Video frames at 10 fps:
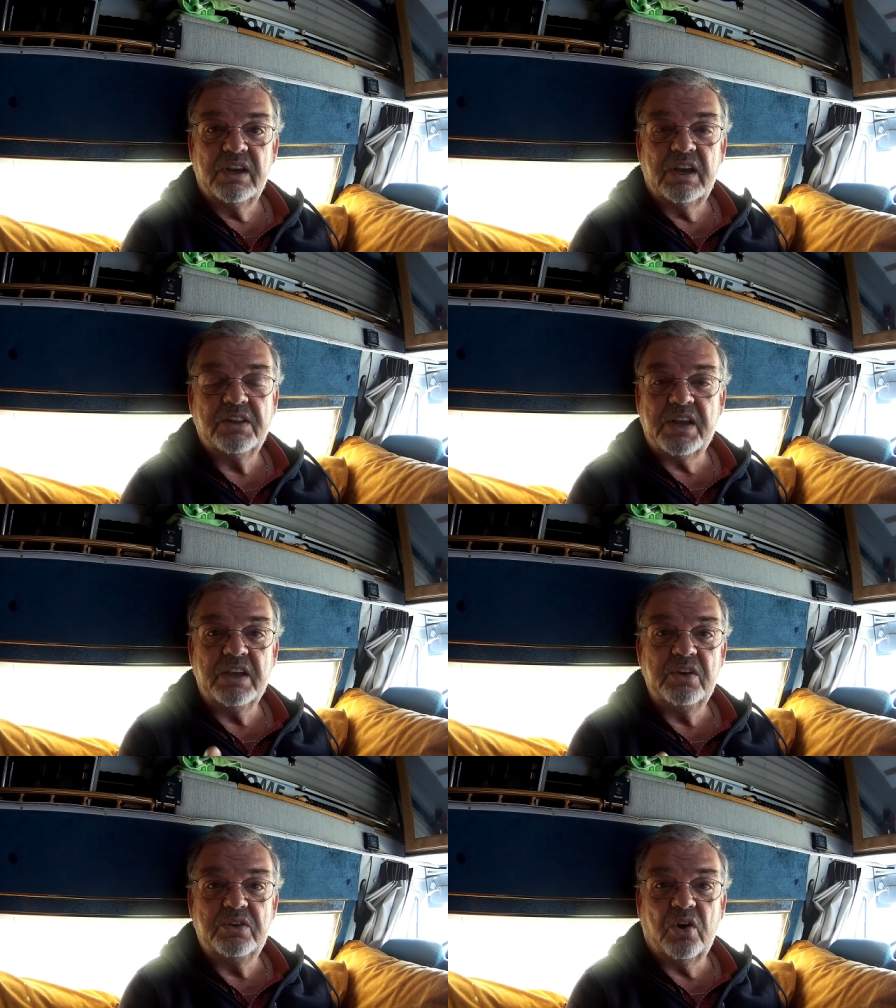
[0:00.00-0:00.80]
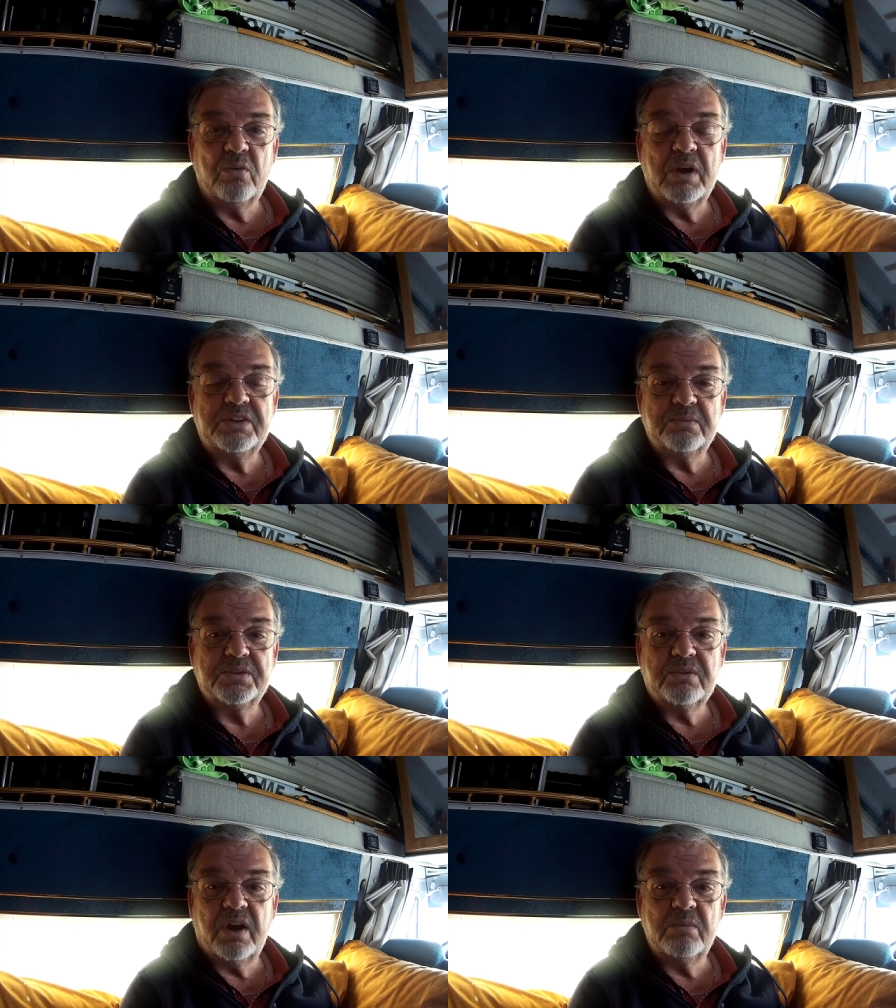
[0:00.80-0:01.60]
And thank you to all my
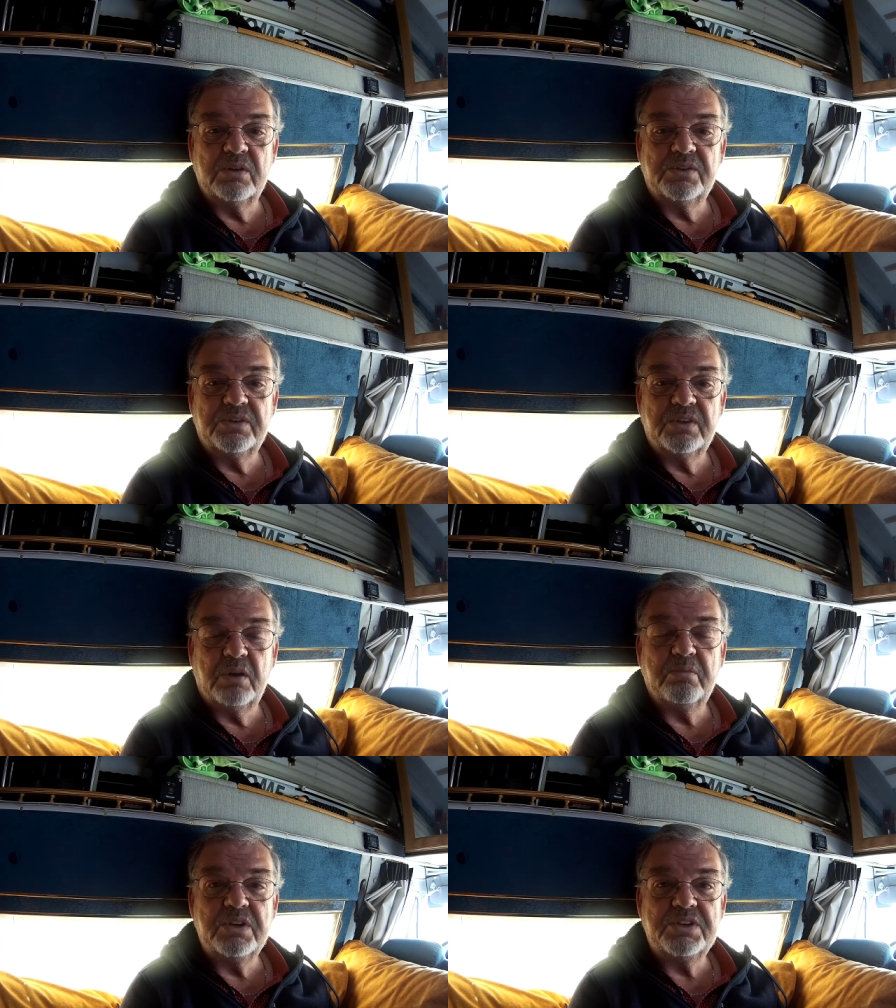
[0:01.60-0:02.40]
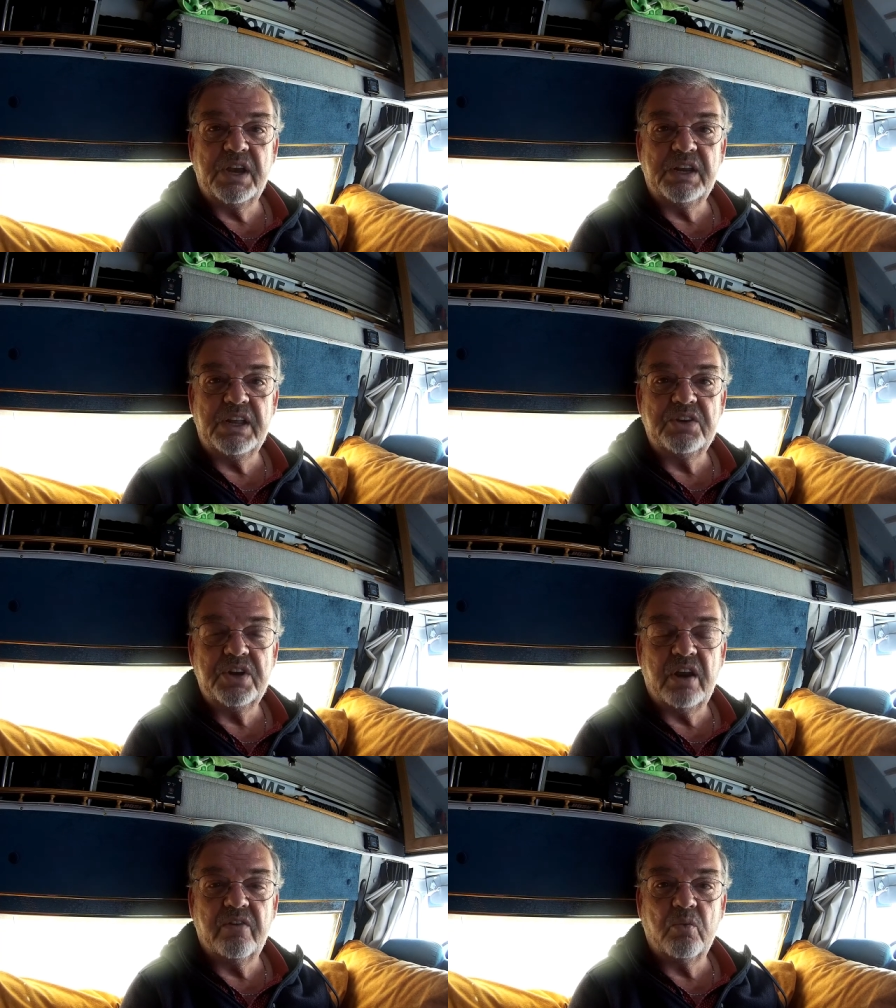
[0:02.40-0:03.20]
subscribers. I appreciate each
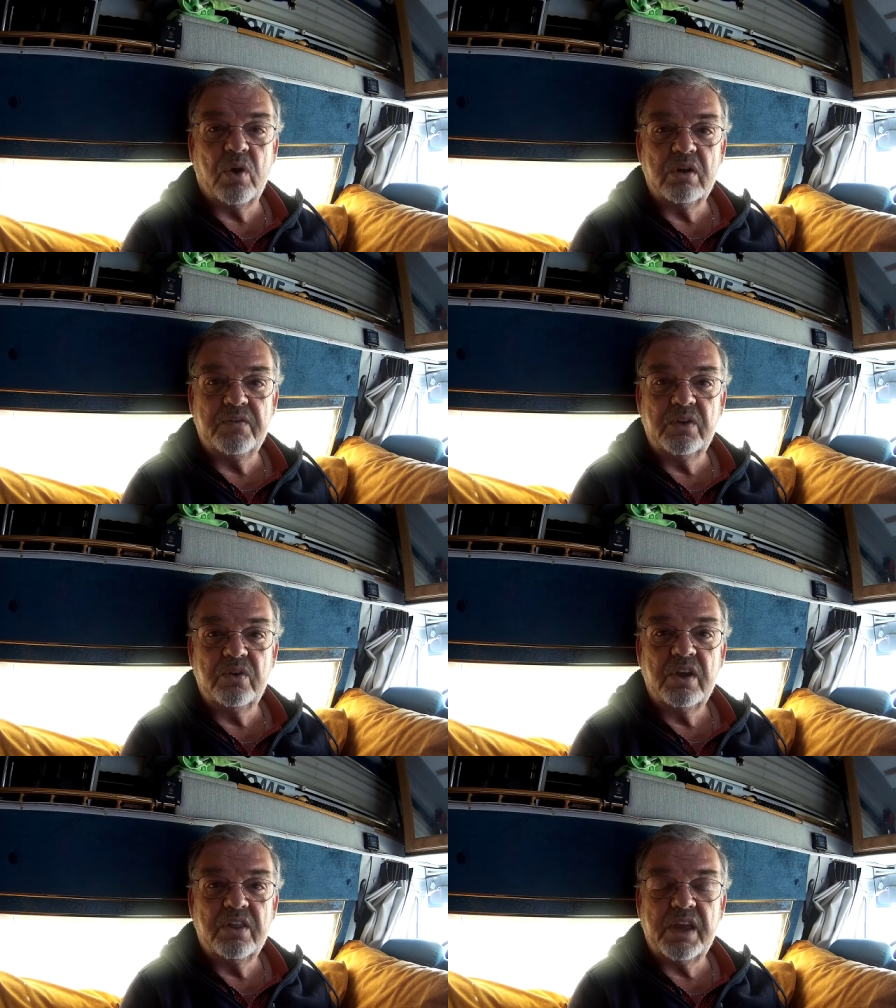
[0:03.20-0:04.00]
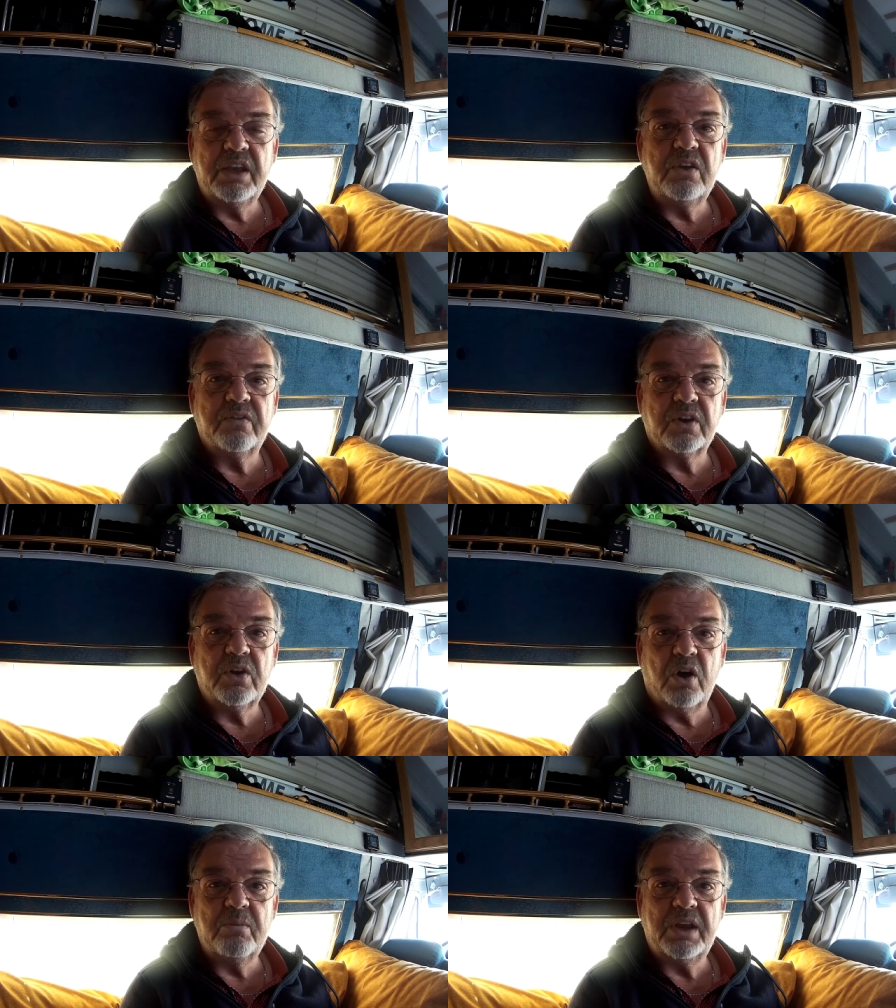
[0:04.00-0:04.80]
and every one of you. Thank you for
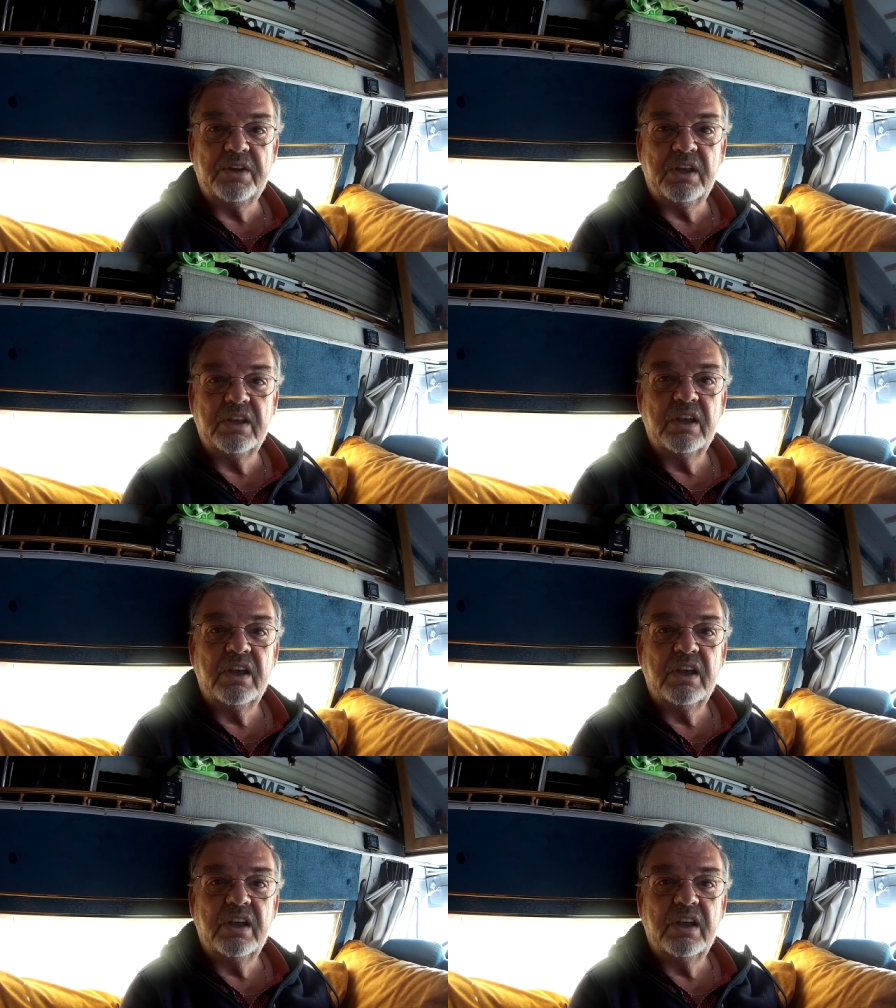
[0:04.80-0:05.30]
commenting.